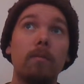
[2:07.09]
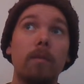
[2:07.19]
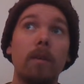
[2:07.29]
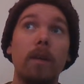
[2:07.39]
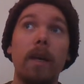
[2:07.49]

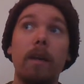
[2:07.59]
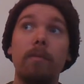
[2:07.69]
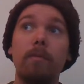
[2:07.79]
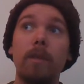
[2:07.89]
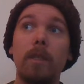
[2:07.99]

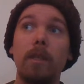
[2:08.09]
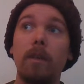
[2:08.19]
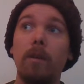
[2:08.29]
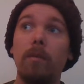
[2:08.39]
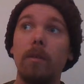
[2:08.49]
1.5 weeks
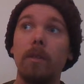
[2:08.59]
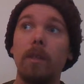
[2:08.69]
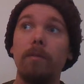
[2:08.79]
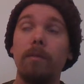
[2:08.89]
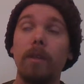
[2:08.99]
ago or
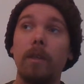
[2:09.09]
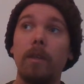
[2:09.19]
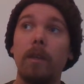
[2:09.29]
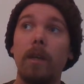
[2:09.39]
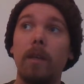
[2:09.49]
something,
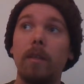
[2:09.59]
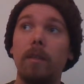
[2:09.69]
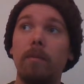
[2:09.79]
and